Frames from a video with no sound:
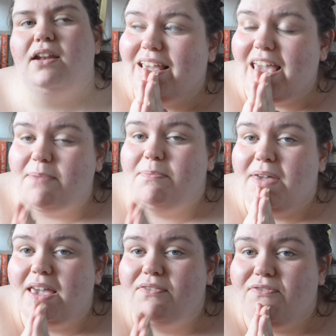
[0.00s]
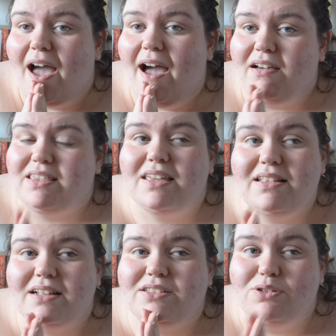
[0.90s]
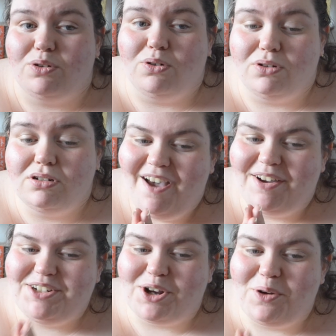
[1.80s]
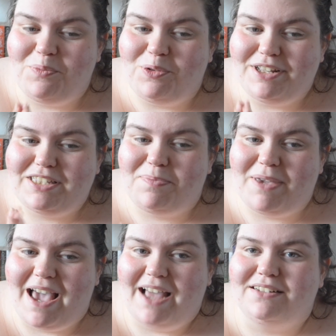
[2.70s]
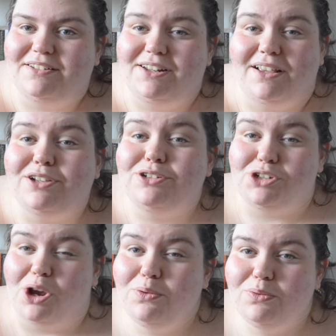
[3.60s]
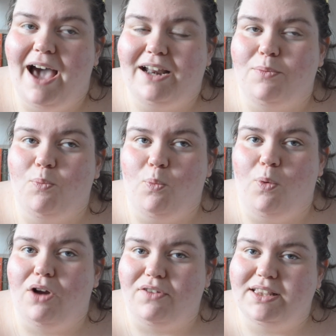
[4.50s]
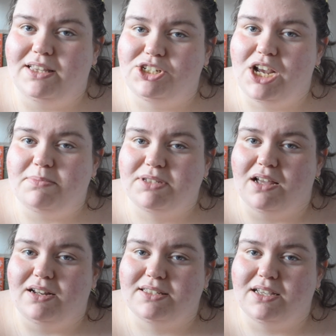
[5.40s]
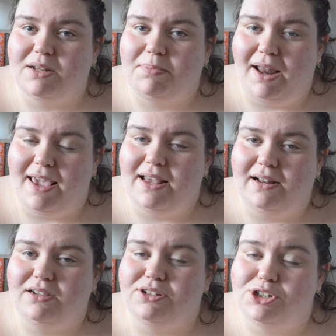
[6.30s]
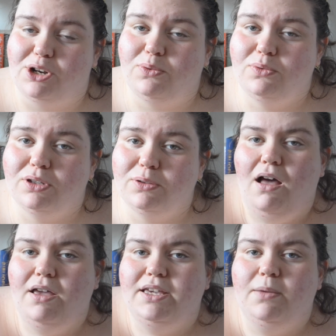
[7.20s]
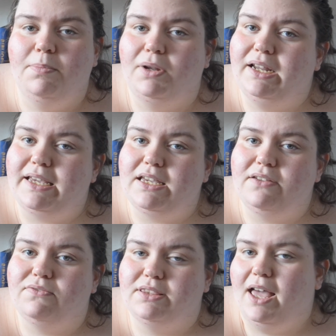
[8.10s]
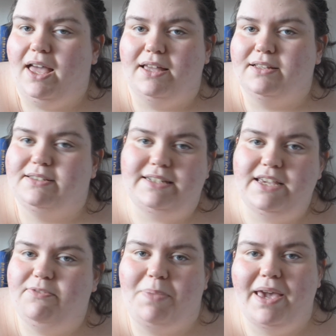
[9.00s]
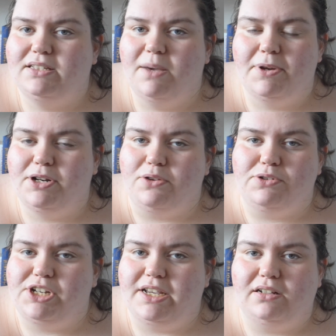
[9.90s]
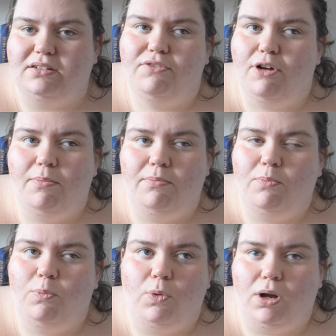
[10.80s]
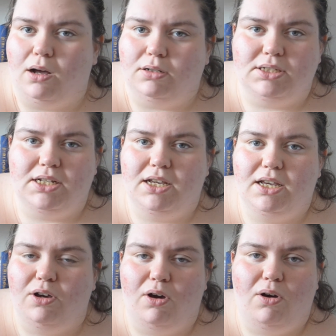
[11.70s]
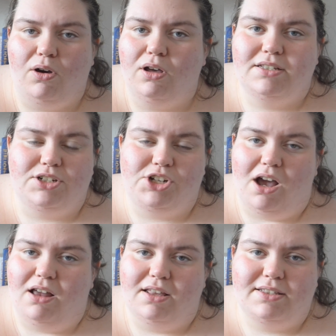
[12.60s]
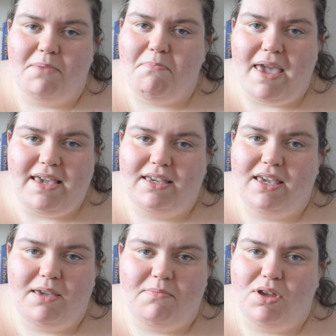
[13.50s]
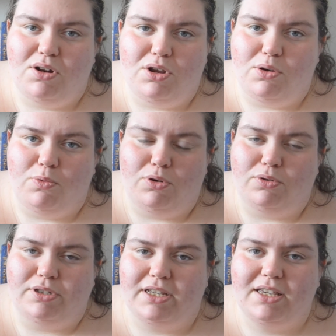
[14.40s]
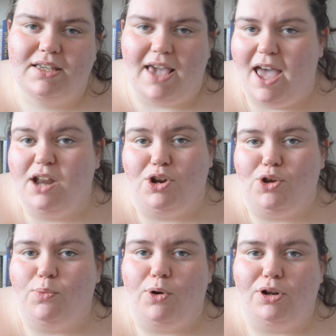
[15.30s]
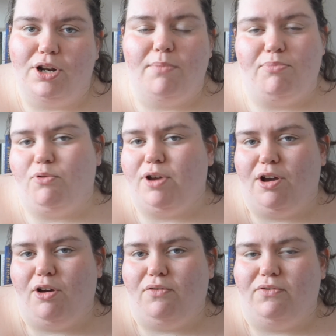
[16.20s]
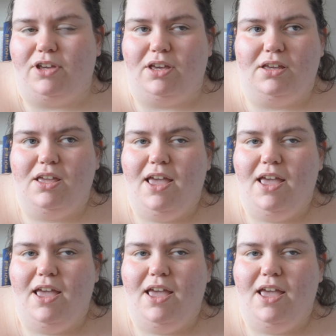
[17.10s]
Him being fat, I think that's good. I don't want it to be handled like a joke, and I'm worried that James Gunn is going to play it like a joke. I can believe that Steve picked up a new shield from Wakanda, got T'Challa to make him a new one or to get a new one and brought it over.